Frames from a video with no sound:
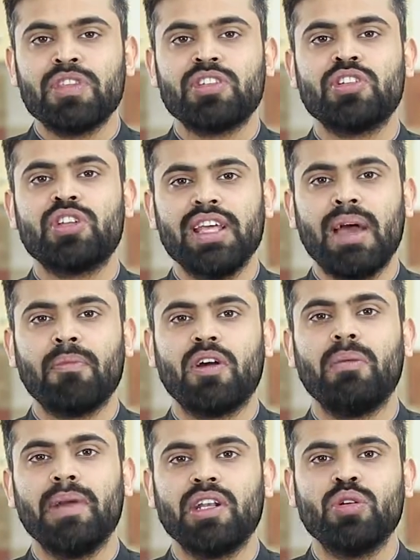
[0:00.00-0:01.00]
So today I'm
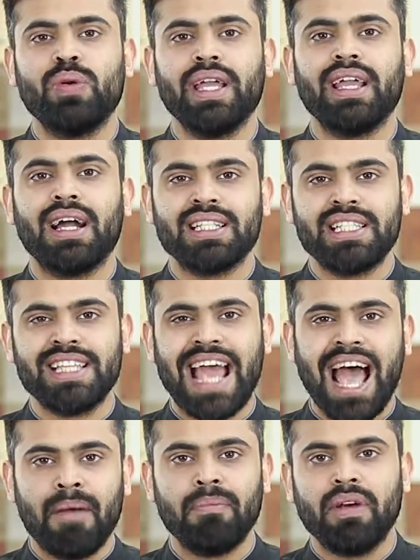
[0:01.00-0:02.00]
going to be doing a
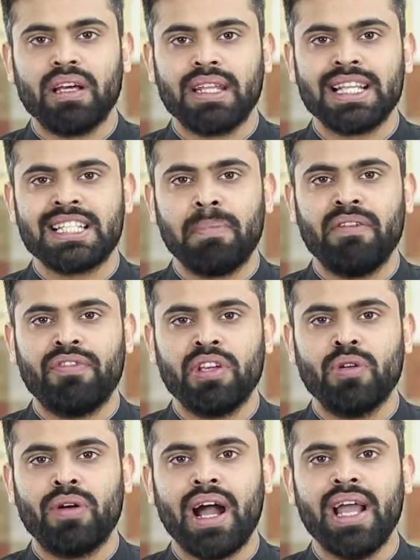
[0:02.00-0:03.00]
jam recipe for
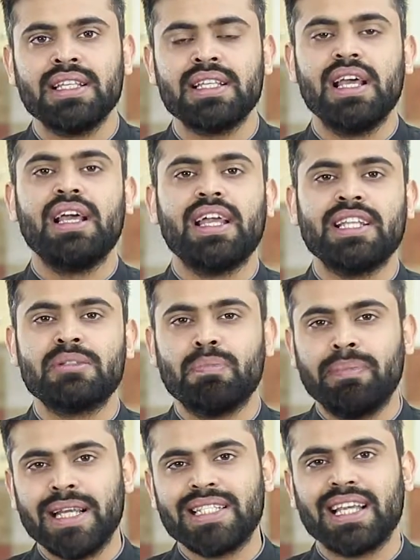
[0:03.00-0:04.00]
you guys. It's
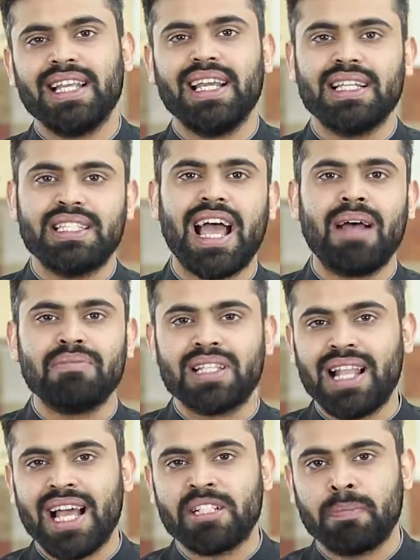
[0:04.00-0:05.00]
basically a jam
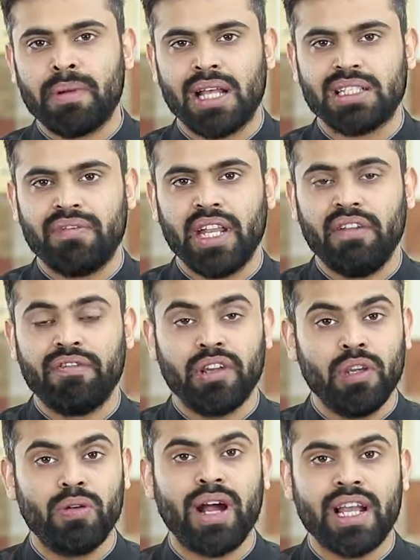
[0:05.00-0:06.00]
slash preservative for
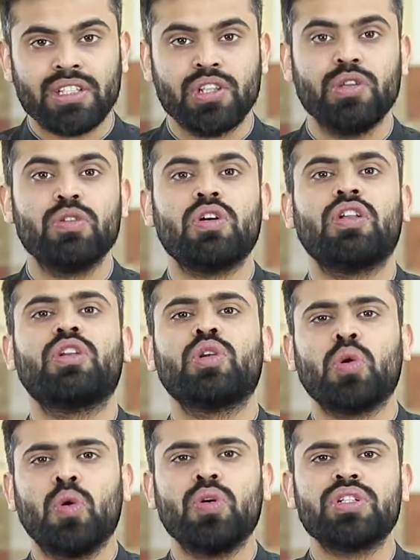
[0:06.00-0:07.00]
you guys to use on
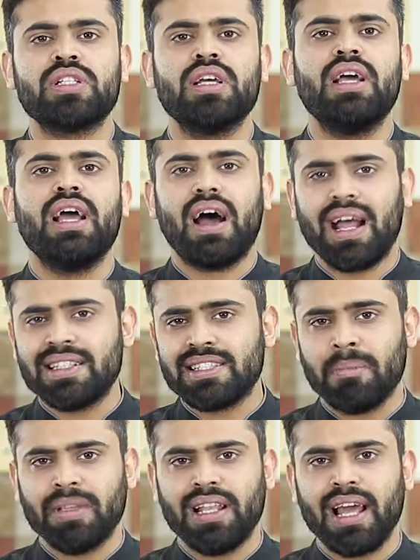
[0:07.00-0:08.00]
toast and
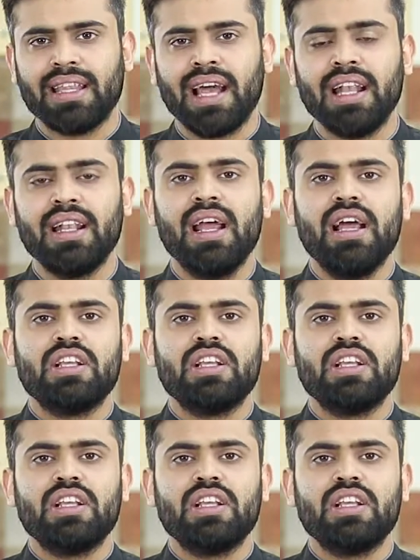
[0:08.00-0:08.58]
something like that.